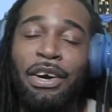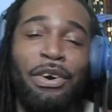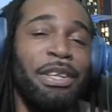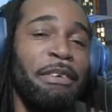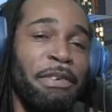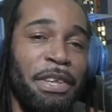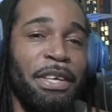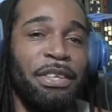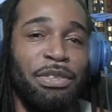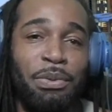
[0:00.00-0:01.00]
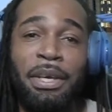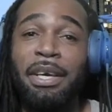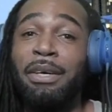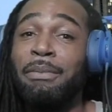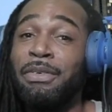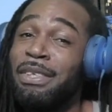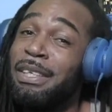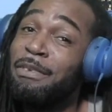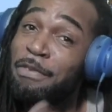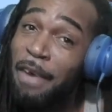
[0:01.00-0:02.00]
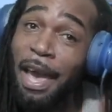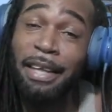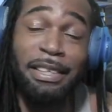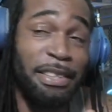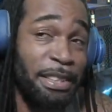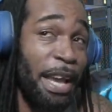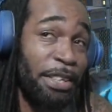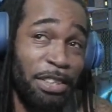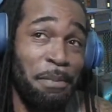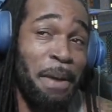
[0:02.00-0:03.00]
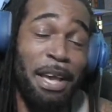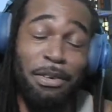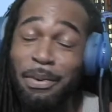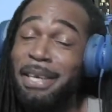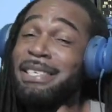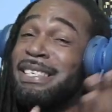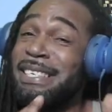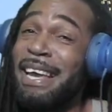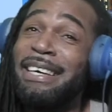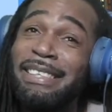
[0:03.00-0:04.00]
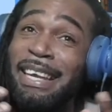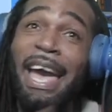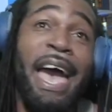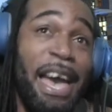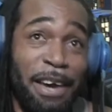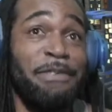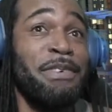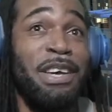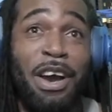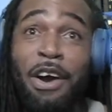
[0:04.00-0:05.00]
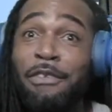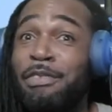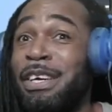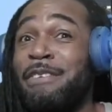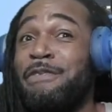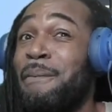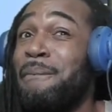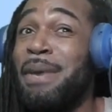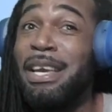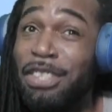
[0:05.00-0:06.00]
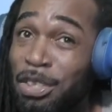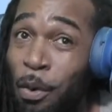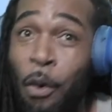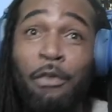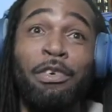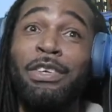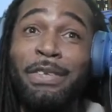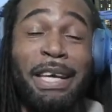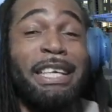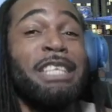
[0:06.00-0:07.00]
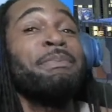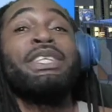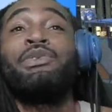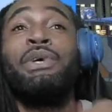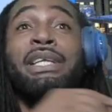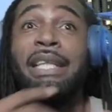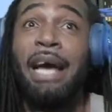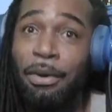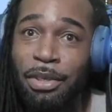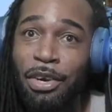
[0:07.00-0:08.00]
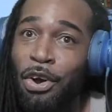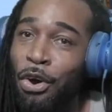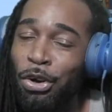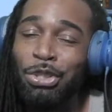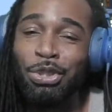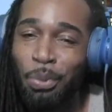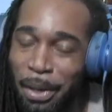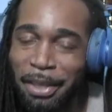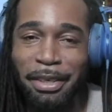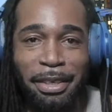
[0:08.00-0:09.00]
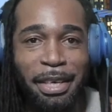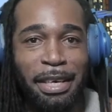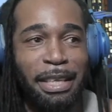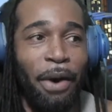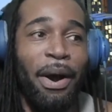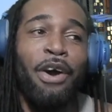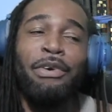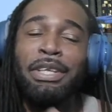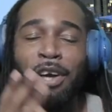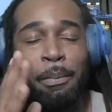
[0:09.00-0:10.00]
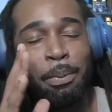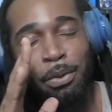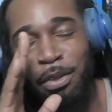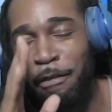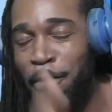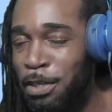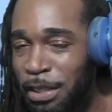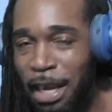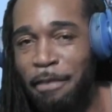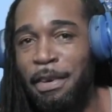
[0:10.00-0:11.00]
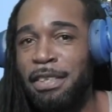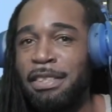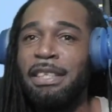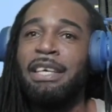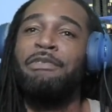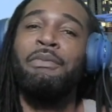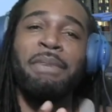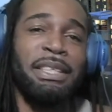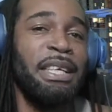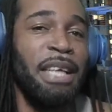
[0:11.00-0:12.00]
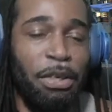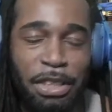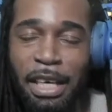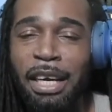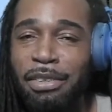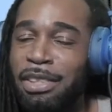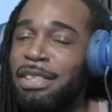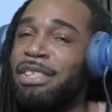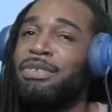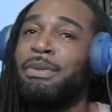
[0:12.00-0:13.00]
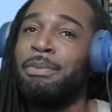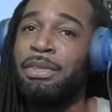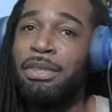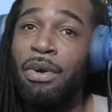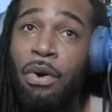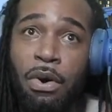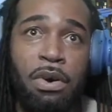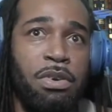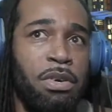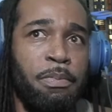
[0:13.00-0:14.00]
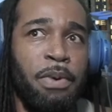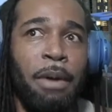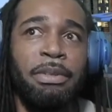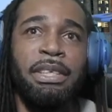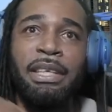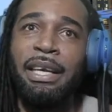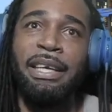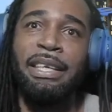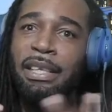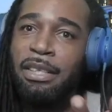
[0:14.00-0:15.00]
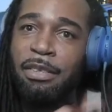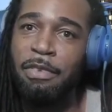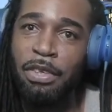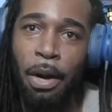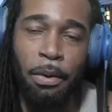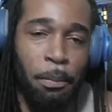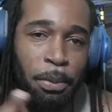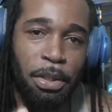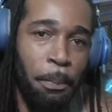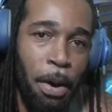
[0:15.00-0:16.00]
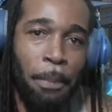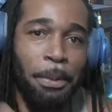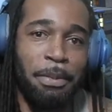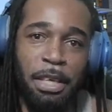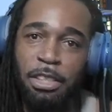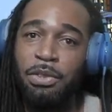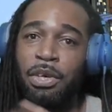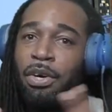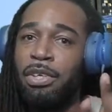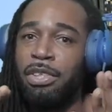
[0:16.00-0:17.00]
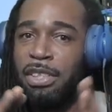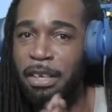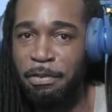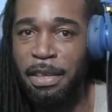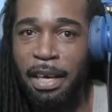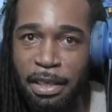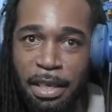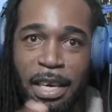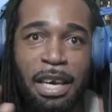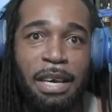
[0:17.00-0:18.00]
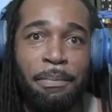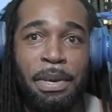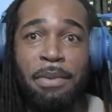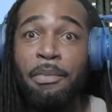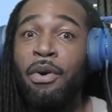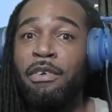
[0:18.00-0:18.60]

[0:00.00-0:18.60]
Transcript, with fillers: on everything in the 2K community. In fact, this is actually Mike Wayne's second half of the information overload that he's been tweeting out on Twitter. Now, I already uploaded the first half yesterday. If you missed that out, check out in the description, or you could probably just click at the end of the video. I'm gonna put a pop-up there so y'all could definitely be more